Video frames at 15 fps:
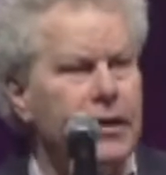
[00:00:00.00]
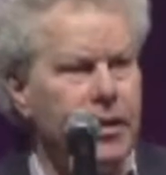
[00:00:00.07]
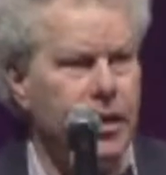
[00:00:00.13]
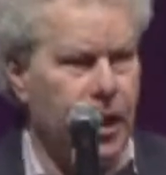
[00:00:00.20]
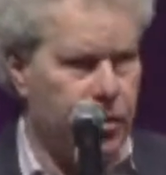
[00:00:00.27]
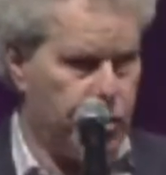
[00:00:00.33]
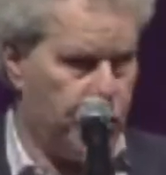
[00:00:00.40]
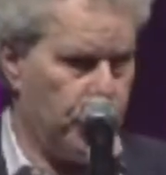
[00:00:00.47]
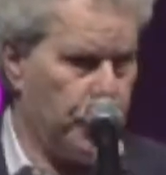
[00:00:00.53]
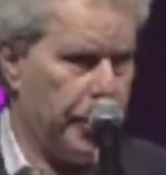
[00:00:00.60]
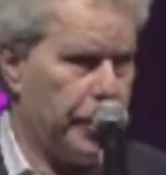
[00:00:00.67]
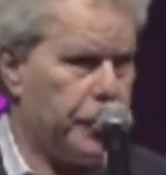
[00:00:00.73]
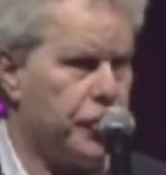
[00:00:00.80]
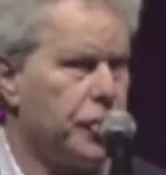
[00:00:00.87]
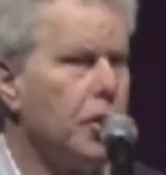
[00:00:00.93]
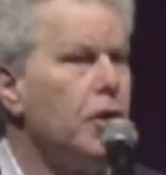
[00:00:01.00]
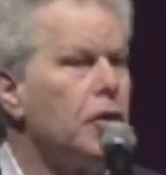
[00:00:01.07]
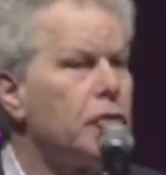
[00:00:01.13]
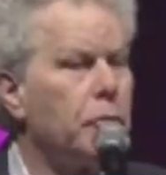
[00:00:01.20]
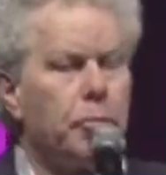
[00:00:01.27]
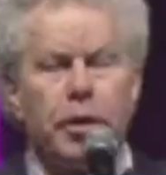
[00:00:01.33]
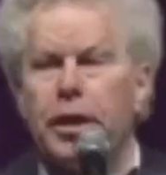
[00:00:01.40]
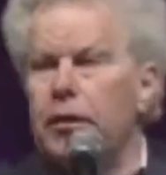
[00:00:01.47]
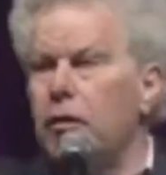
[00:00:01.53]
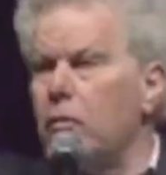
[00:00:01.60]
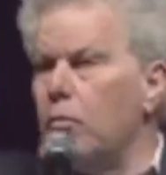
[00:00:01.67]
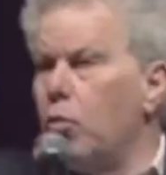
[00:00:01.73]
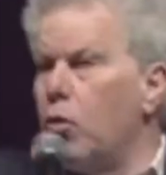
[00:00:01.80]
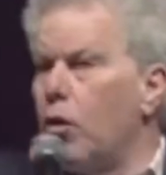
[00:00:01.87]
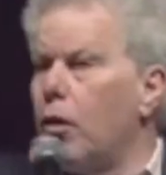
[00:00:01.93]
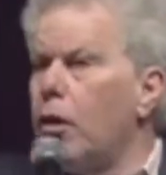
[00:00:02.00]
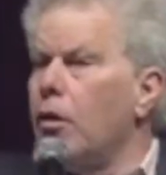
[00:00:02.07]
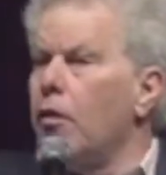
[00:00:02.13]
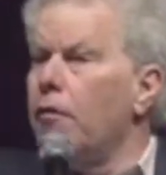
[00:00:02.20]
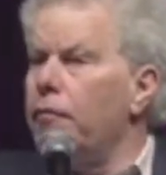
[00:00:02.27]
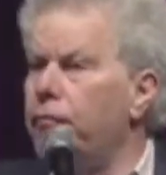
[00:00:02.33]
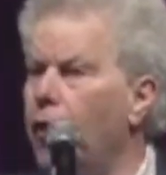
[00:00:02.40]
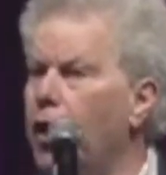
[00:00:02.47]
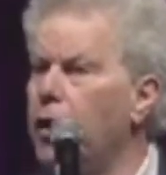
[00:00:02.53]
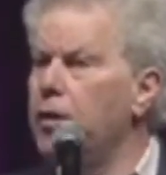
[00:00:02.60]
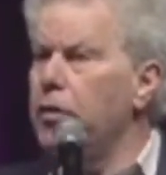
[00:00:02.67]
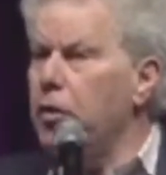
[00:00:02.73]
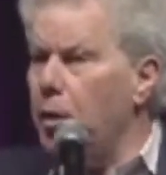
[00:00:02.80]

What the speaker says: the next 2 weeks to bring a little more fun,